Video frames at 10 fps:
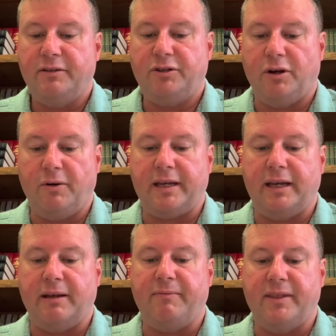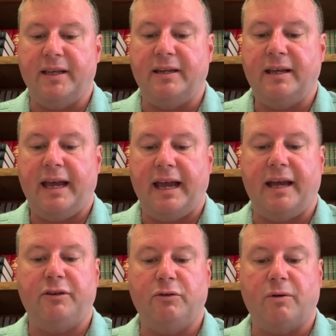Jehoiakim then
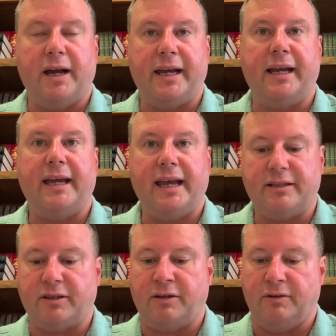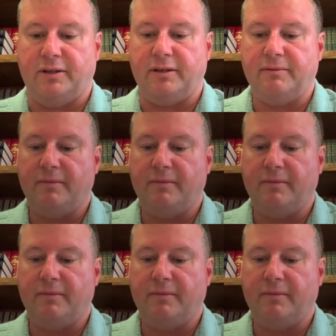had Uriah executed.